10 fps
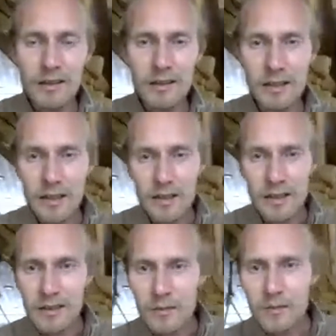then
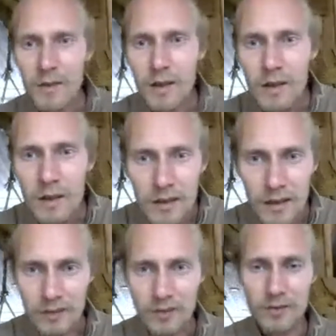
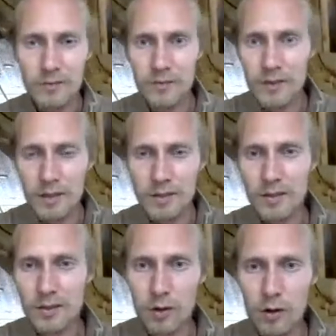there's this
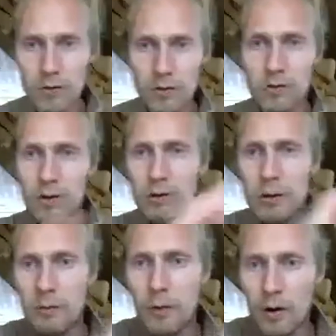
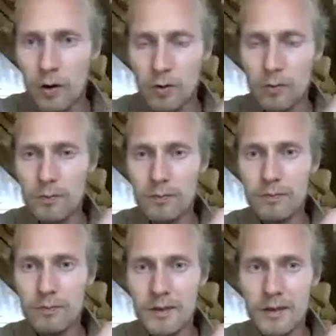golden wall
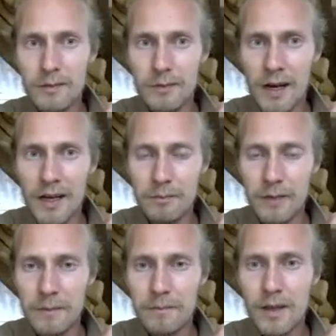behind
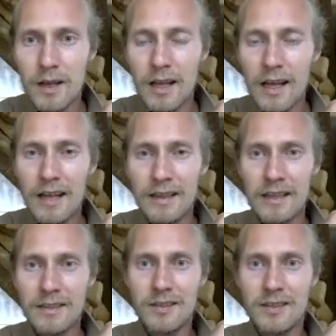me, and
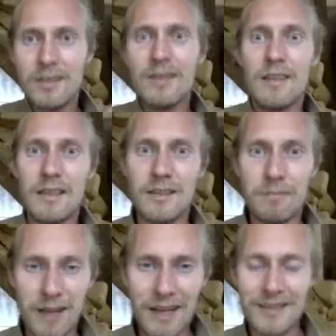that's the
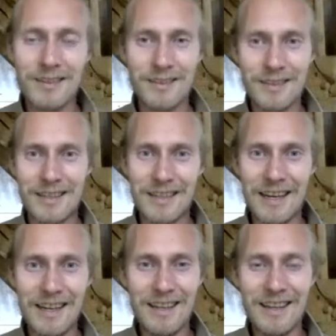plaster
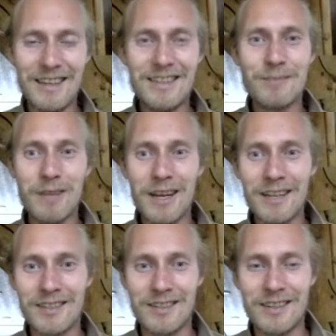that I just
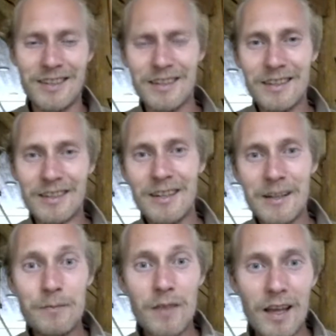plastered.
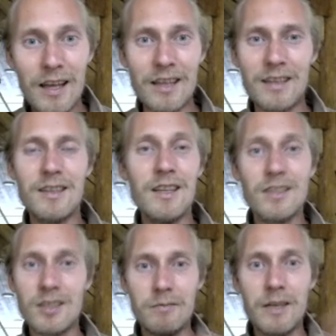It
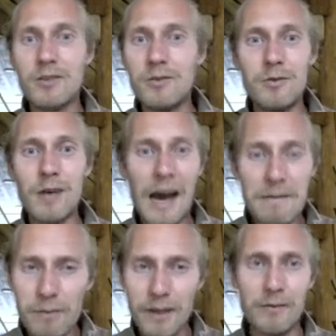just makes you
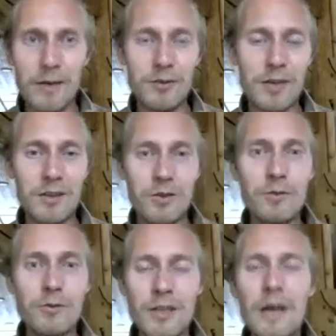happy when you can do
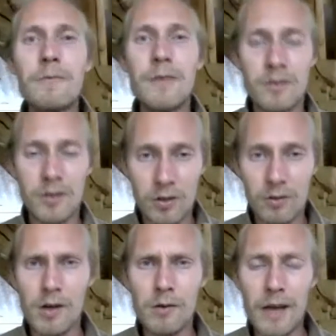stuff with your
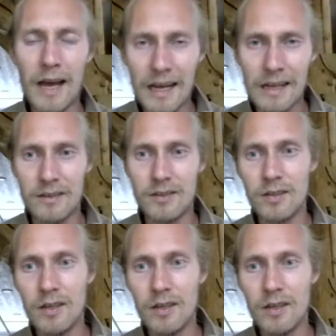own hands.